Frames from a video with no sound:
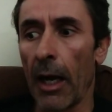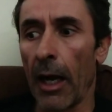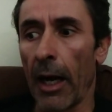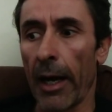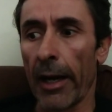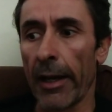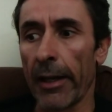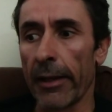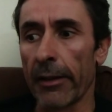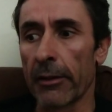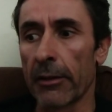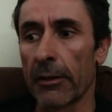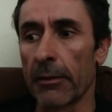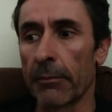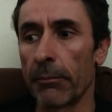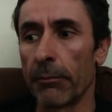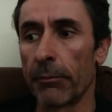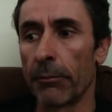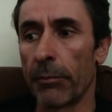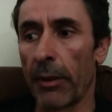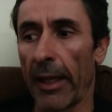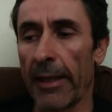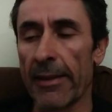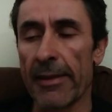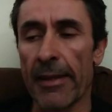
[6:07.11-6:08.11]
I
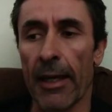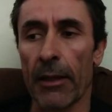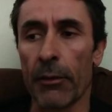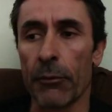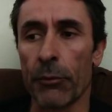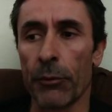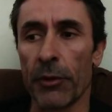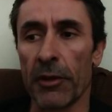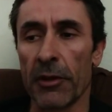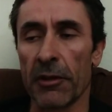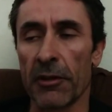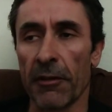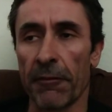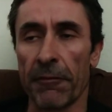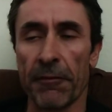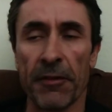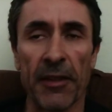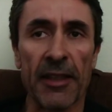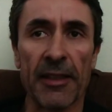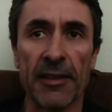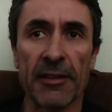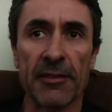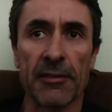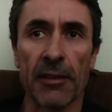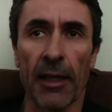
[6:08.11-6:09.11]
blend that with a
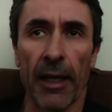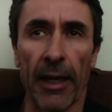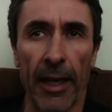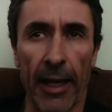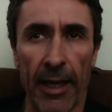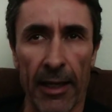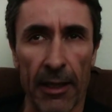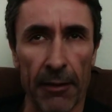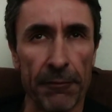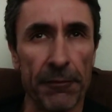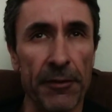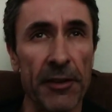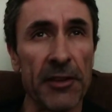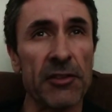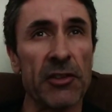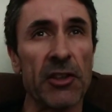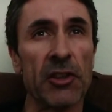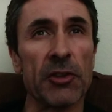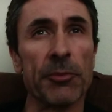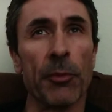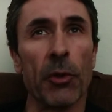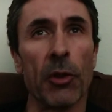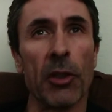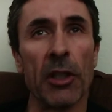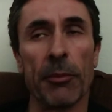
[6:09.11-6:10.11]
fizz. I had a fizz
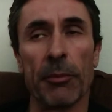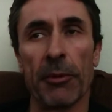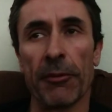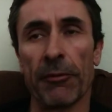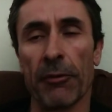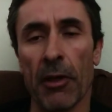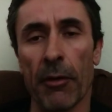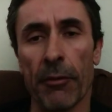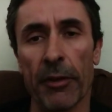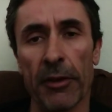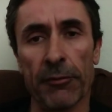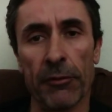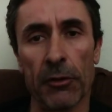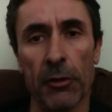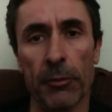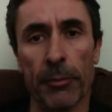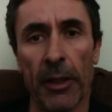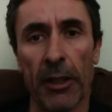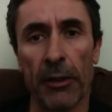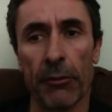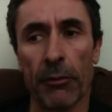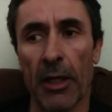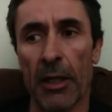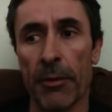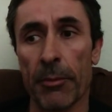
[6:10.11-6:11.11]
this morning before I went for the
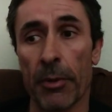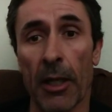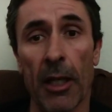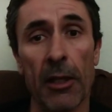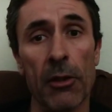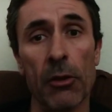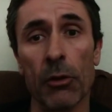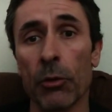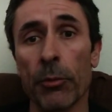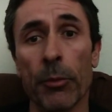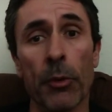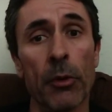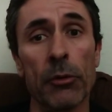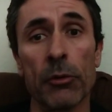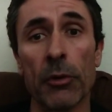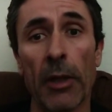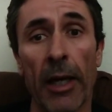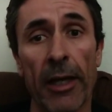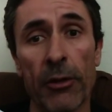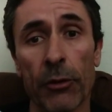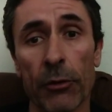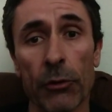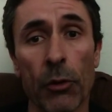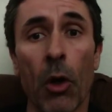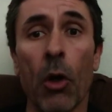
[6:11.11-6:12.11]
bike ride, but I
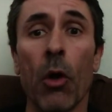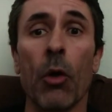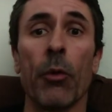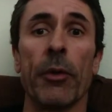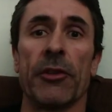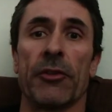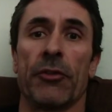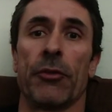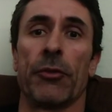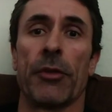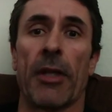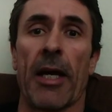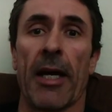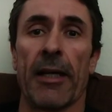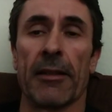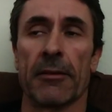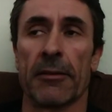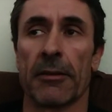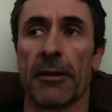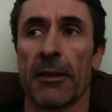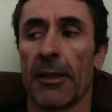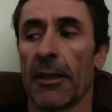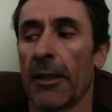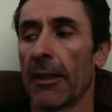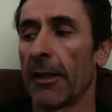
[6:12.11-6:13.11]
don't always do that.
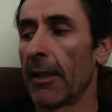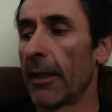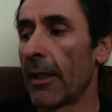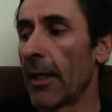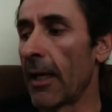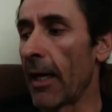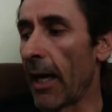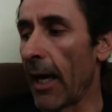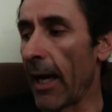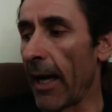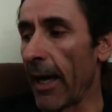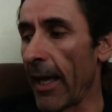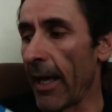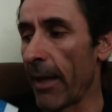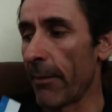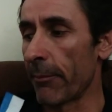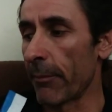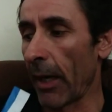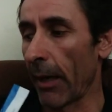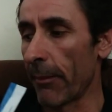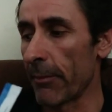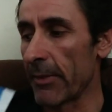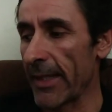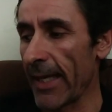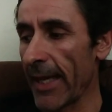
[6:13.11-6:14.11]

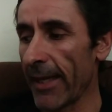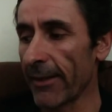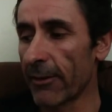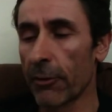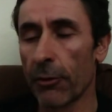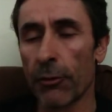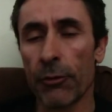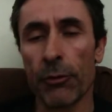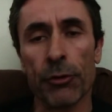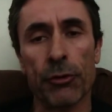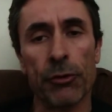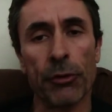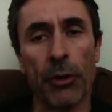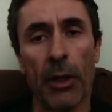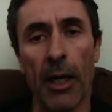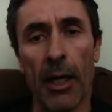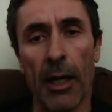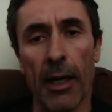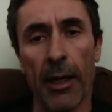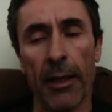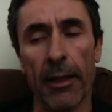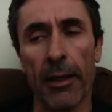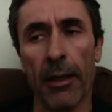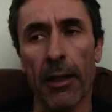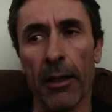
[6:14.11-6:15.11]
I'm yet to
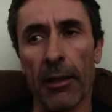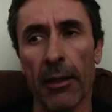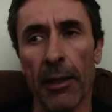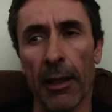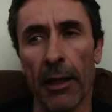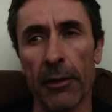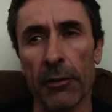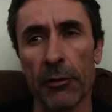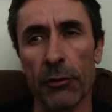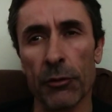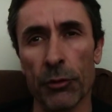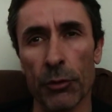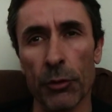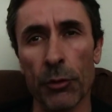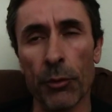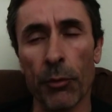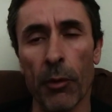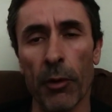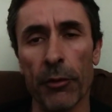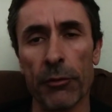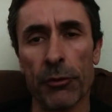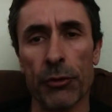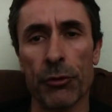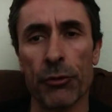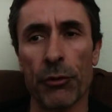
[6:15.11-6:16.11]
try, and I do
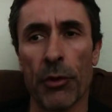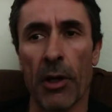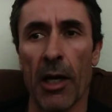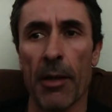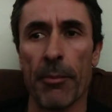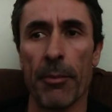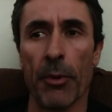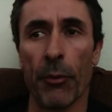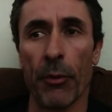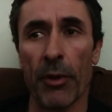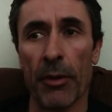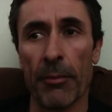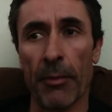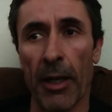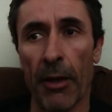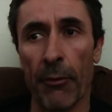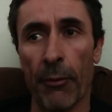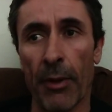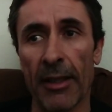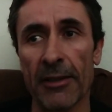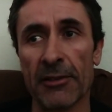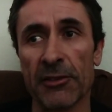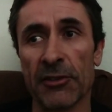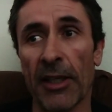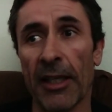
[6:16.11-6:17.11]
want to try, but when my
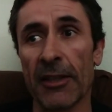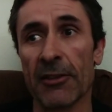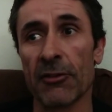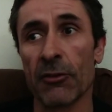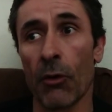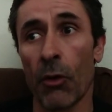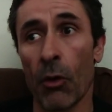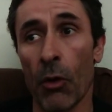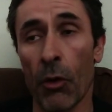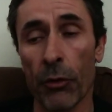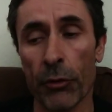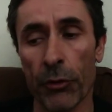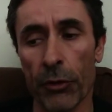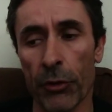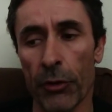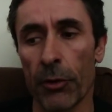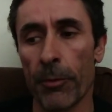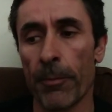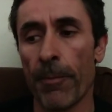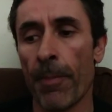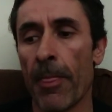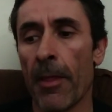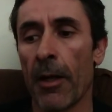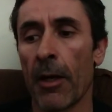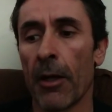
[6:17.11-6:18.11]
rides get longer,